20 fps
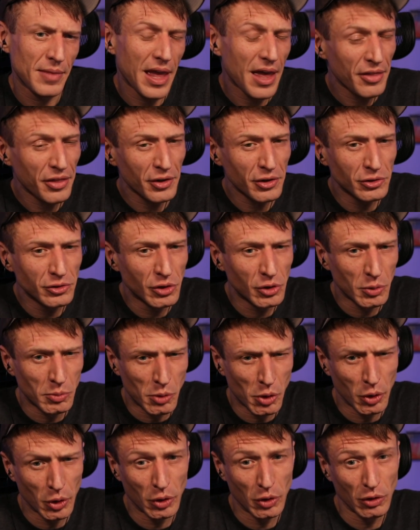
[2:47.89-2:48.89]
Ethical or
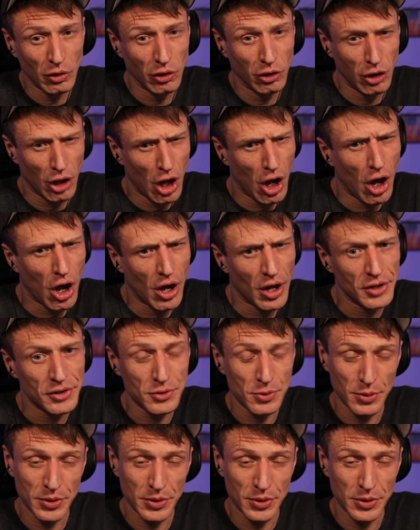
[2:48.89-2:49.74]
moral laws,